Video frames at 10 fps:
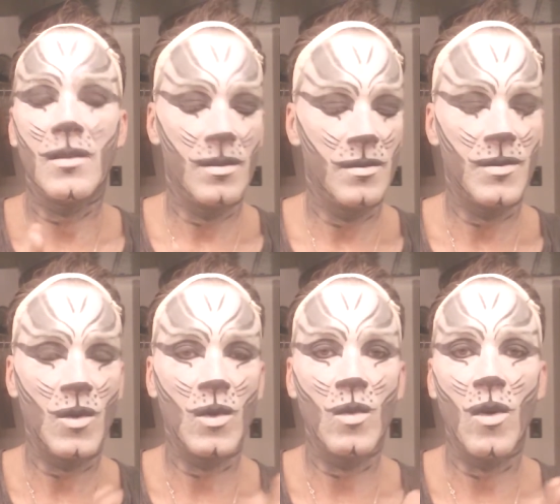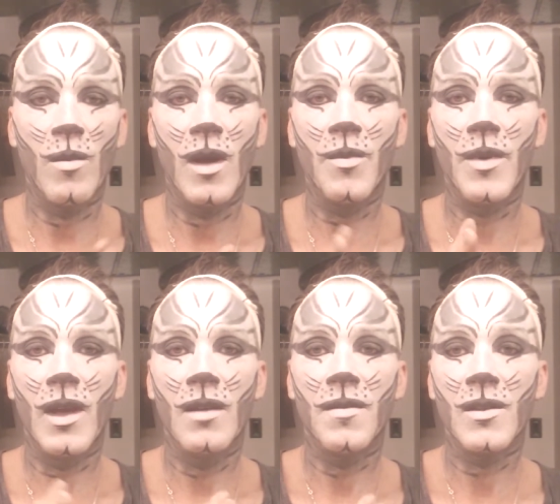vocal warm-up
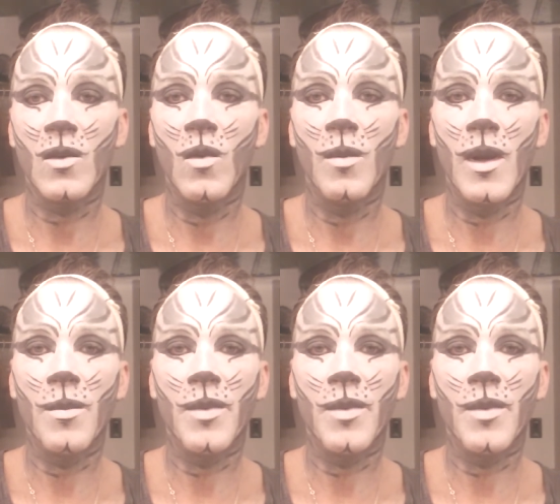and physical warm-up,